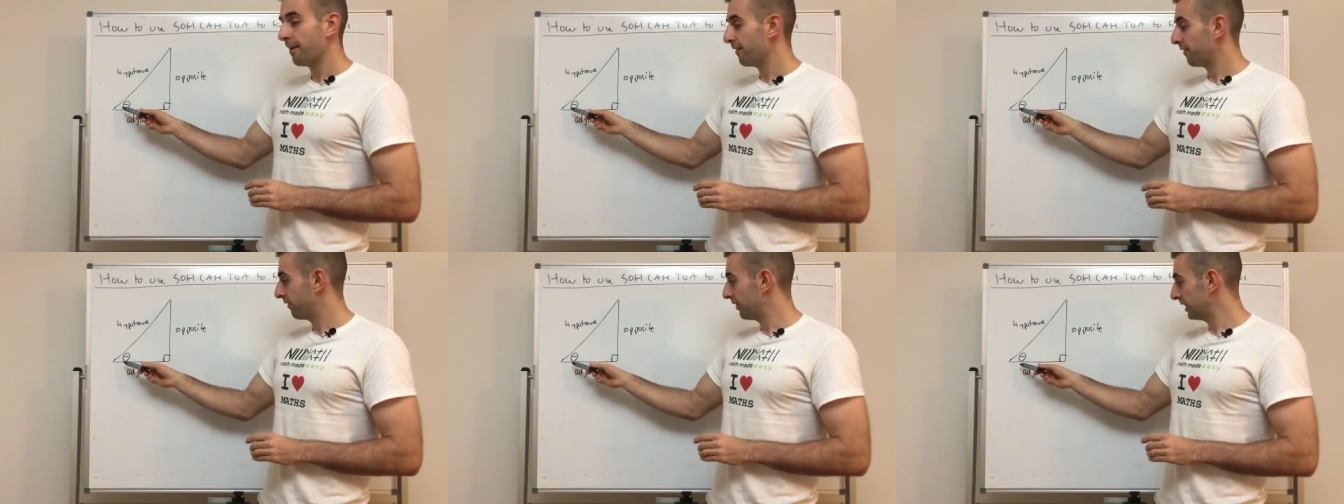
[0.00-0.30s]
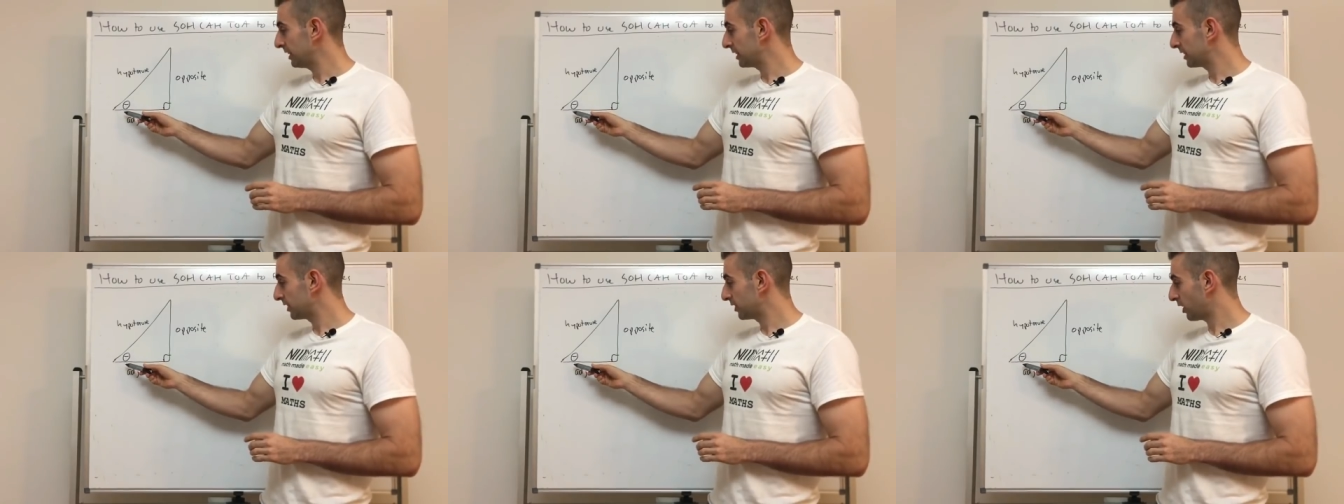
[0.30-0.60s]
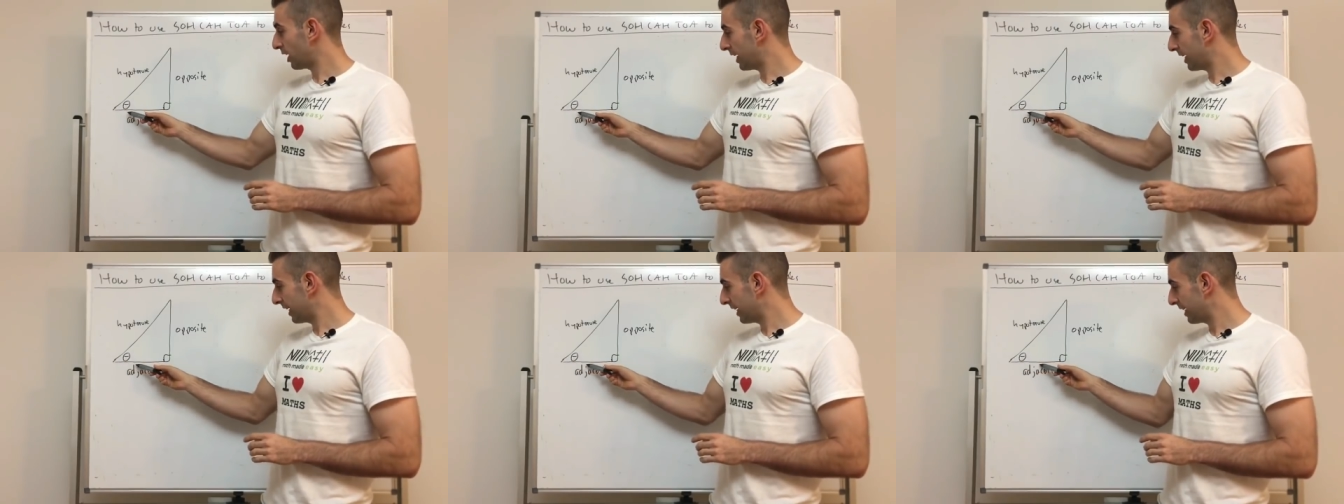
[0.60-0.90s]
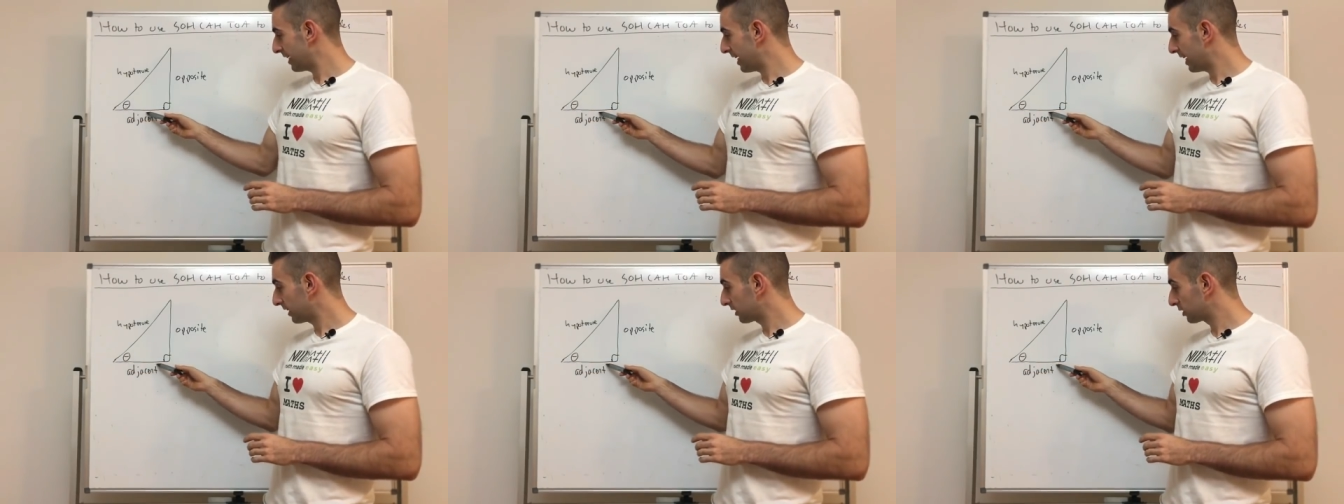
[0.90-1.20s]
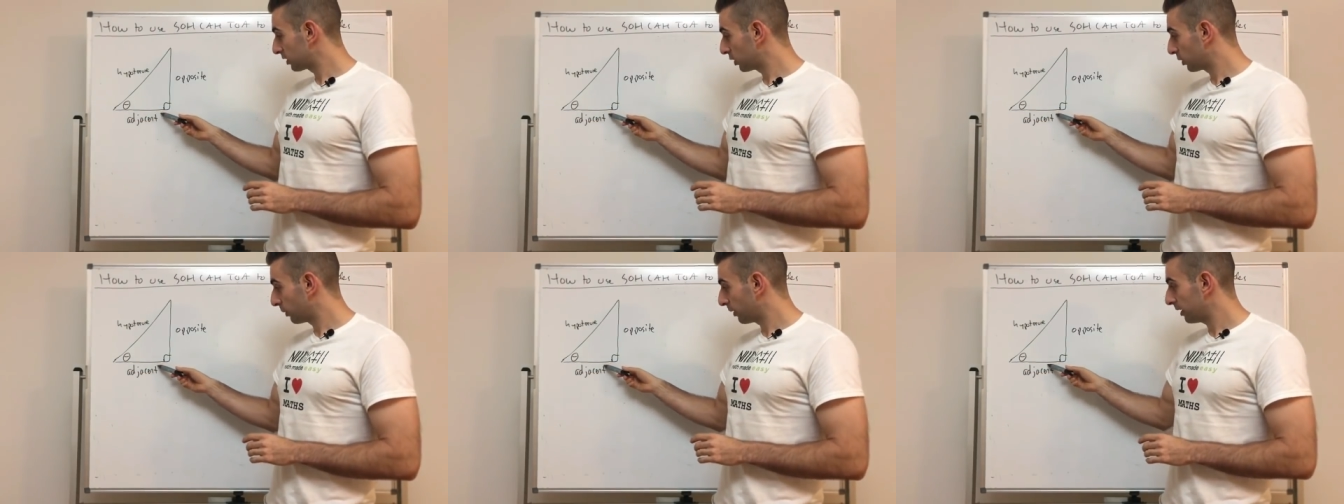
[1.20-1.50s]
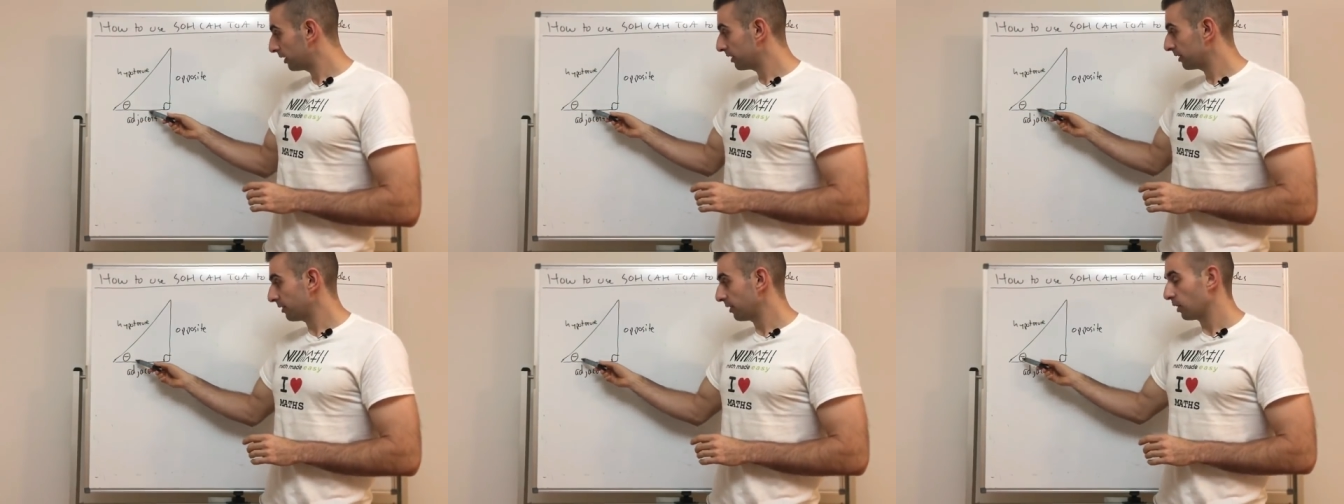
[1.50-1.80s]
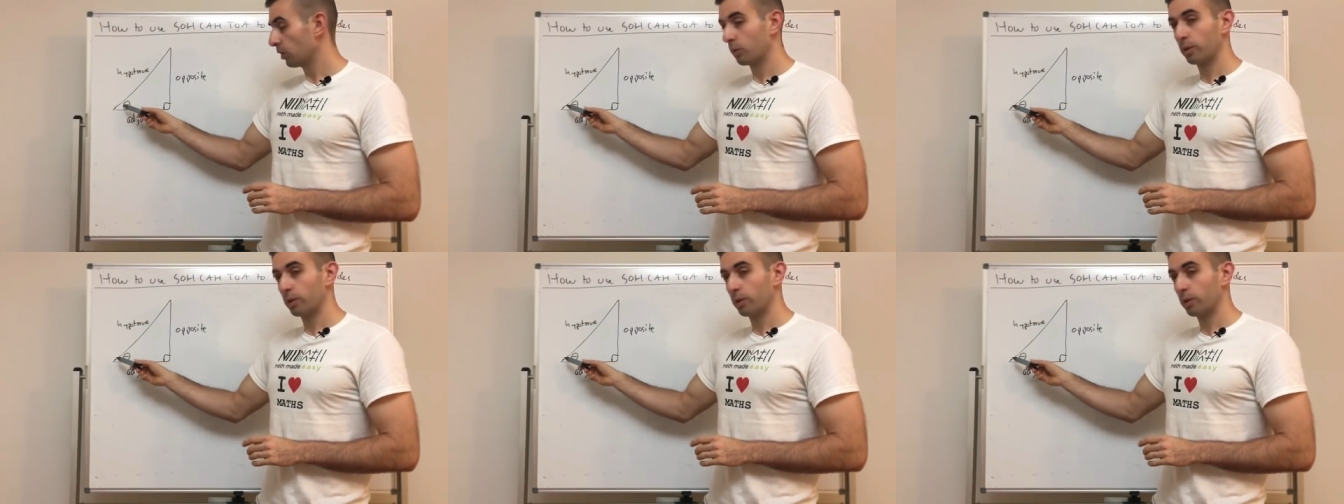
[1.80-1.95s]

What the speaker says: this side here next to it,